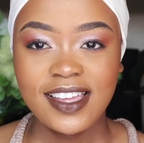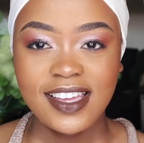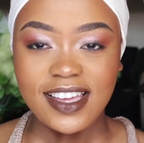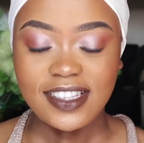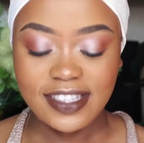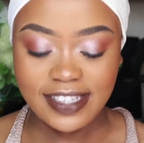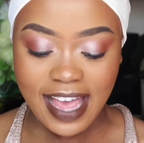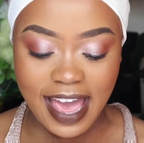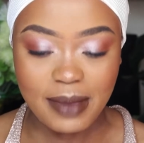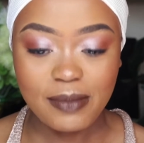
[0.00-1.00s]
It's
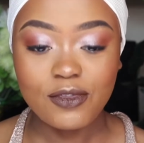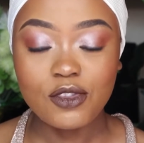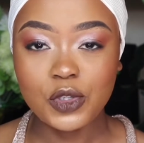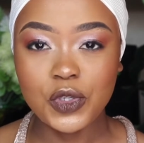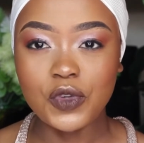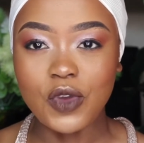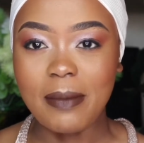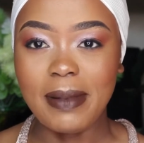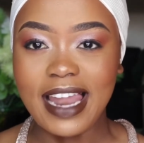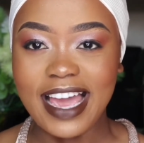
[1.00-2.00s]
time to
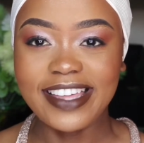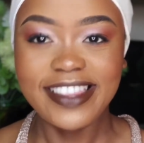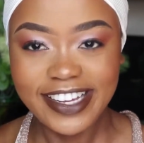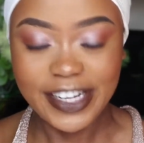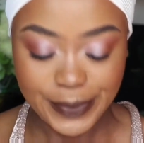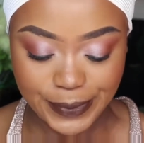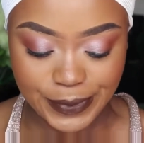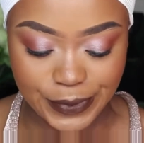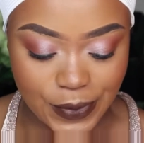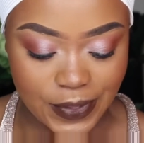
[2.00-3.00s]
apply the glue.
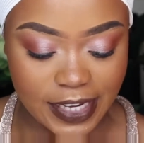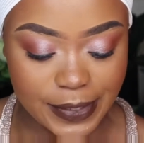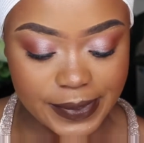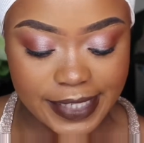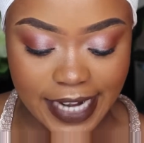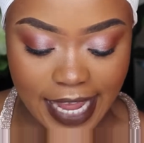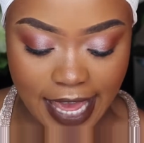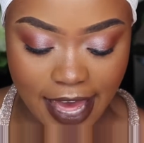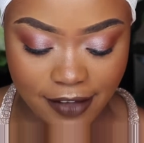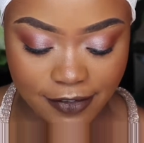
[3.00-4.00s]
So the glue that I
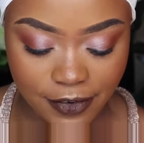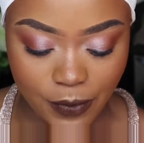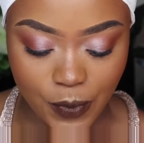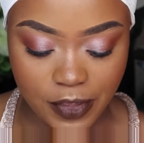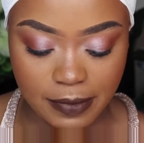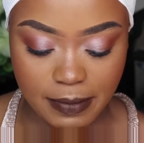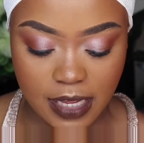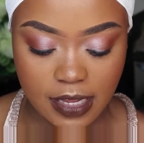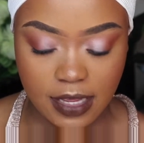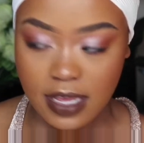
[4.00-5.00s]
have with
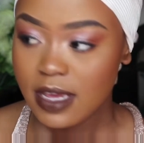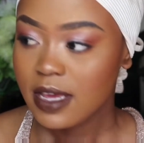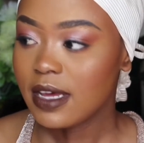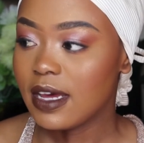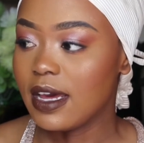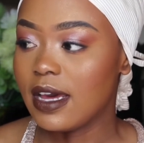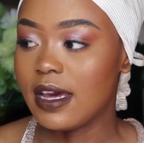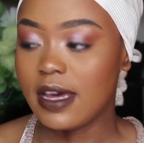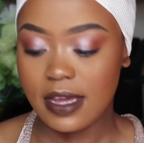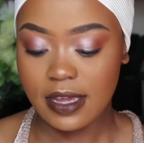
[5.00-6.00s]
me
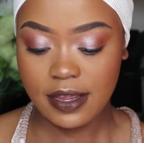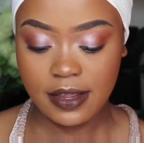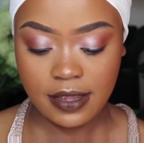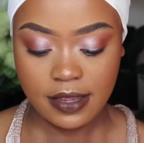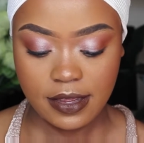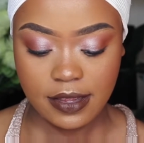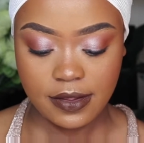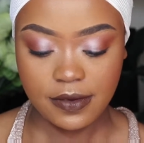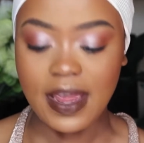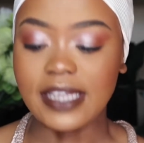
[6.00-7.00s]

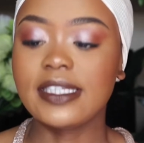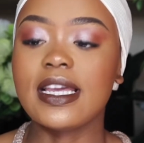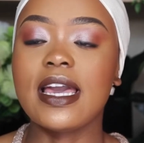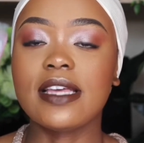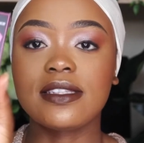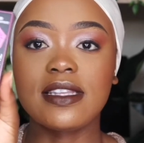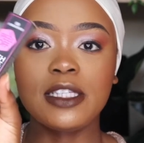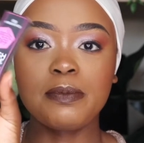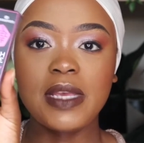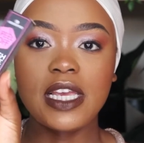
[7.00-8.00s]
right here is
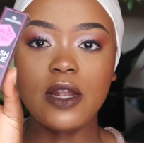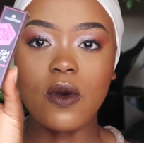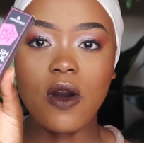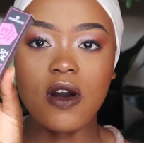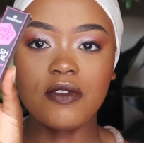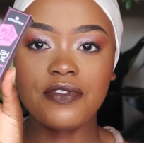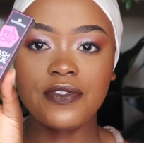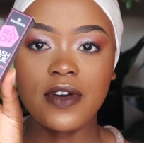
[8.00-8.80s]
this peel off